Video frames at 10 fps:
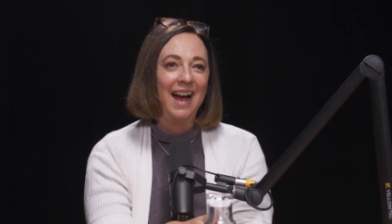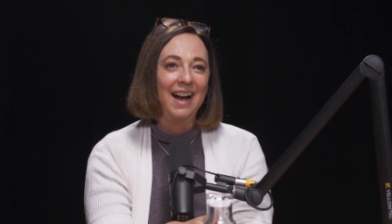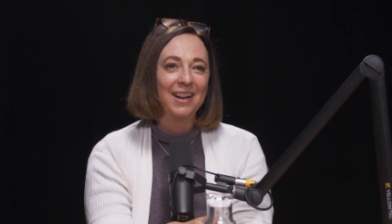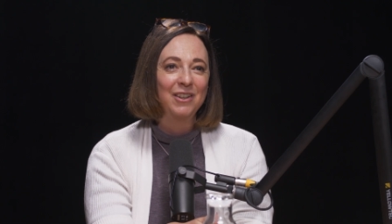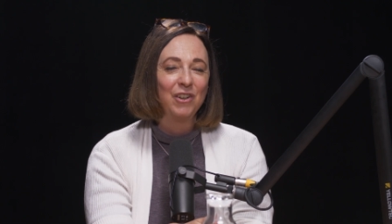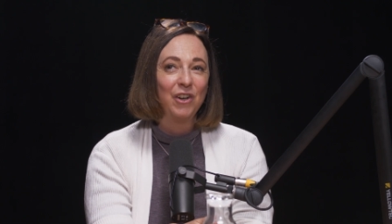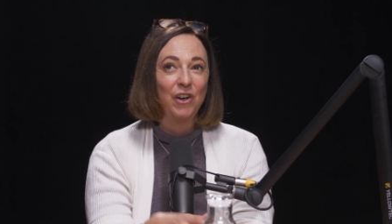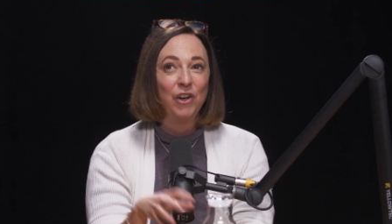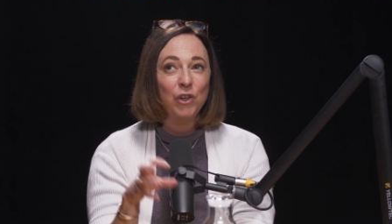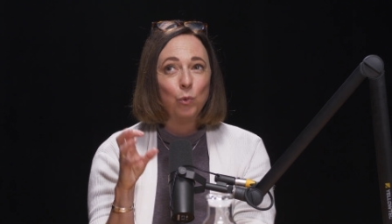And
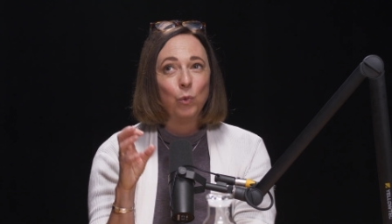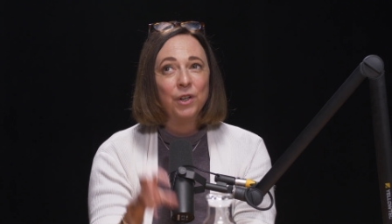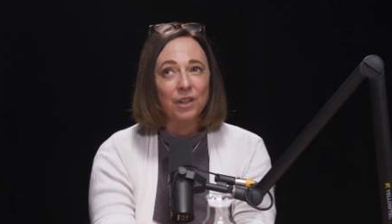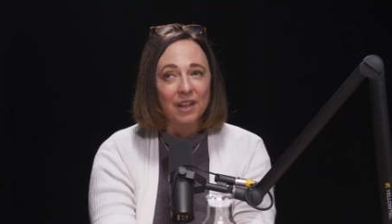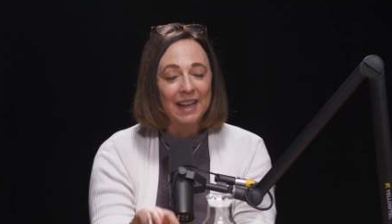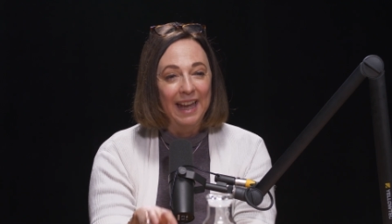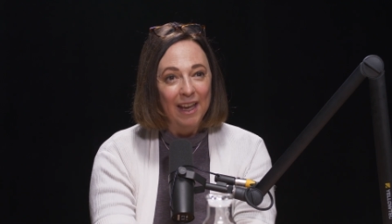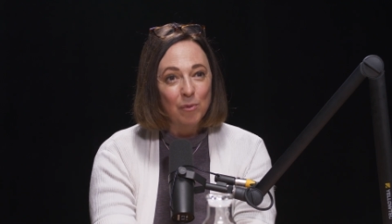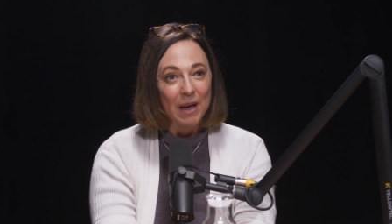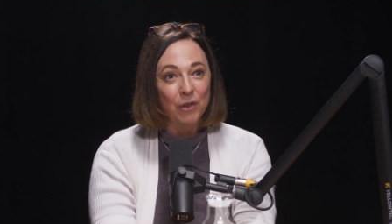her work
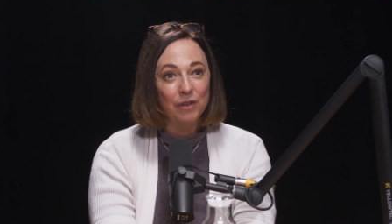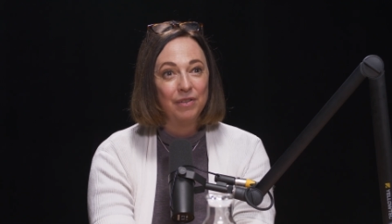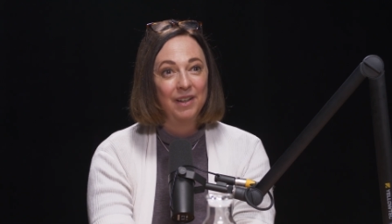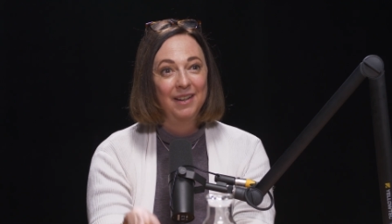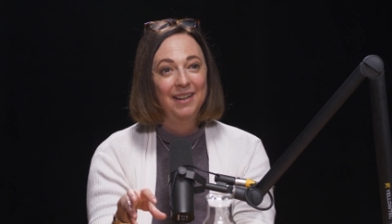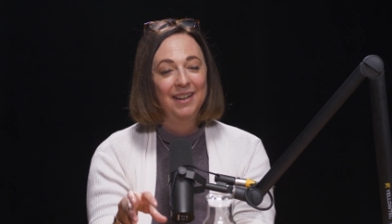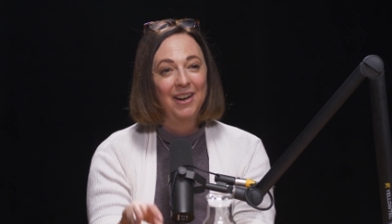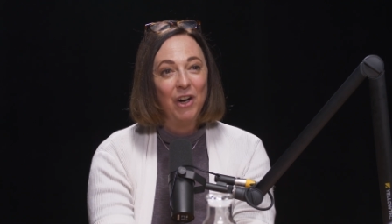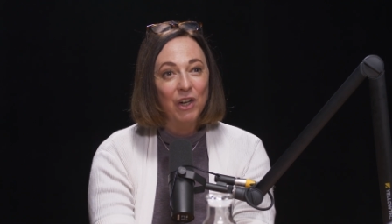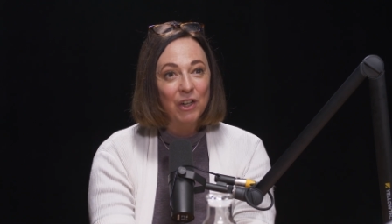came out of
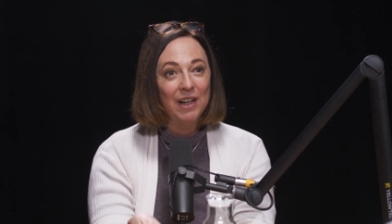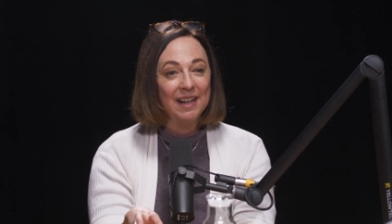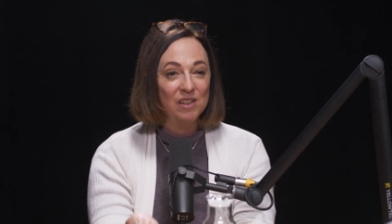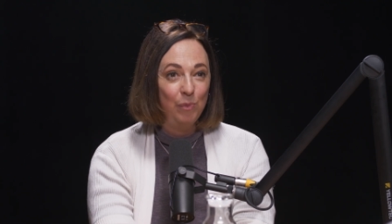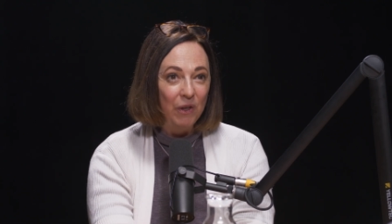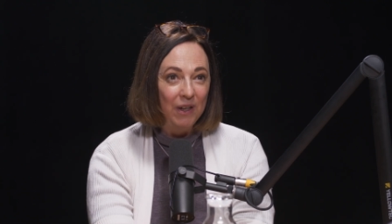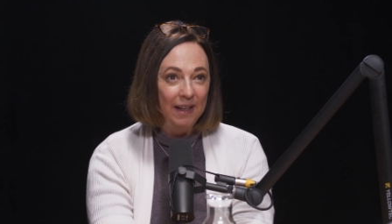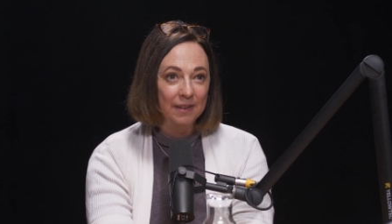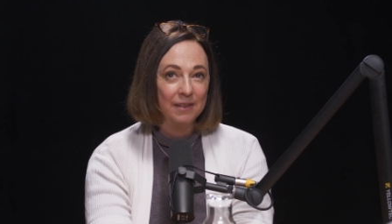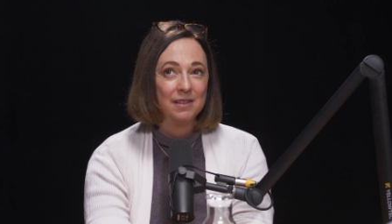her
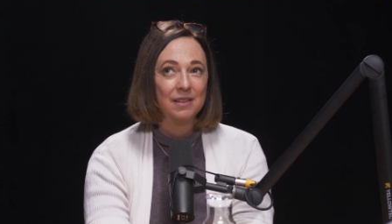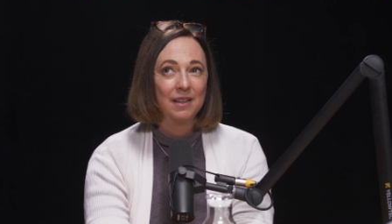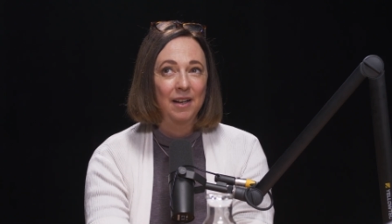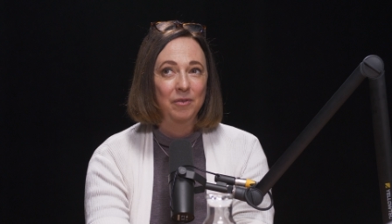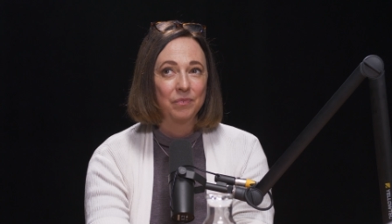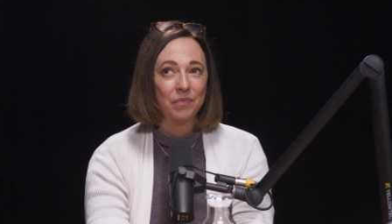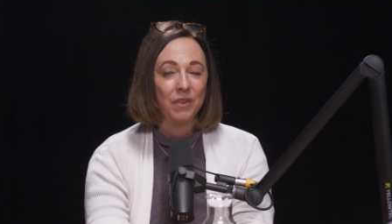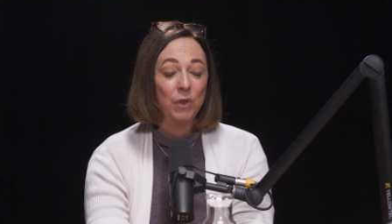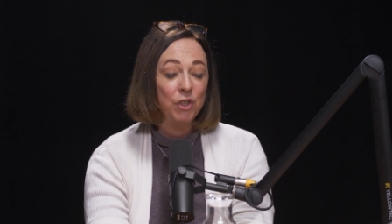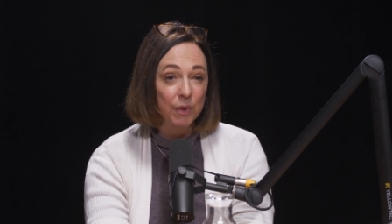experience um,
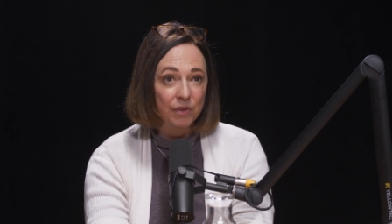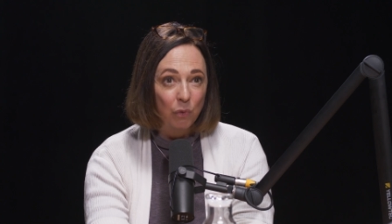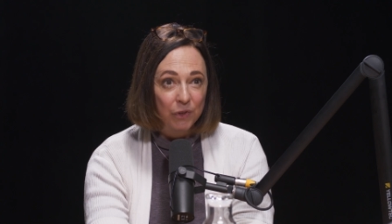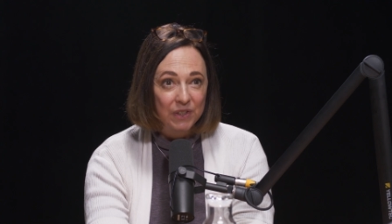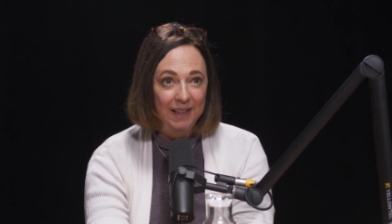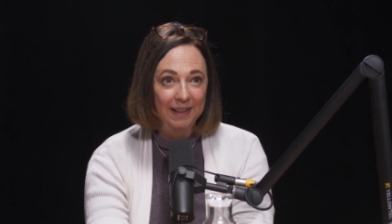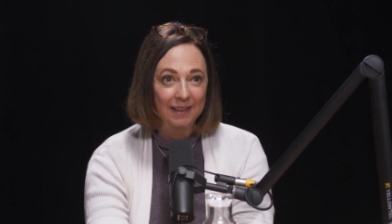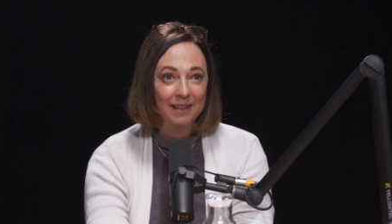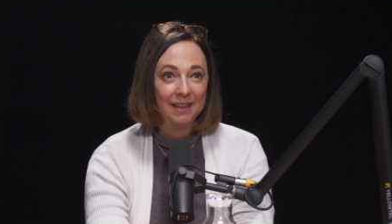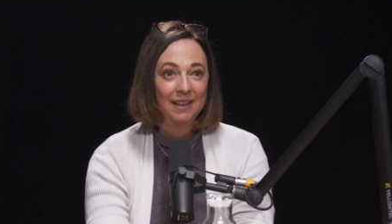when she was
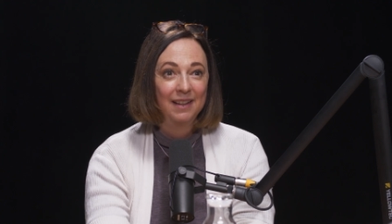14